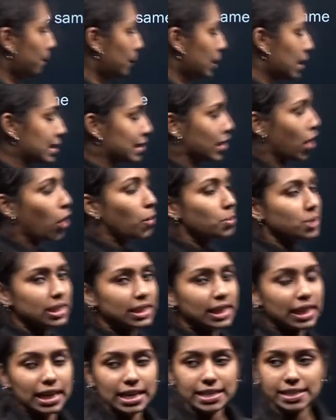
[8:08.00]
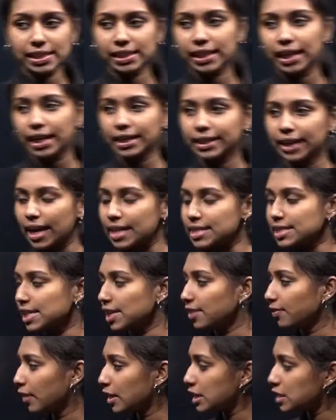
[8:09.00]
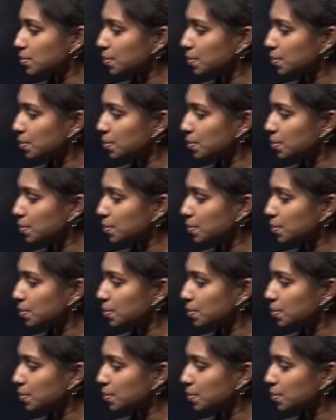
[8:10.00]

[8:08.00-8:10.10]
Yes, option D is the correct answer, which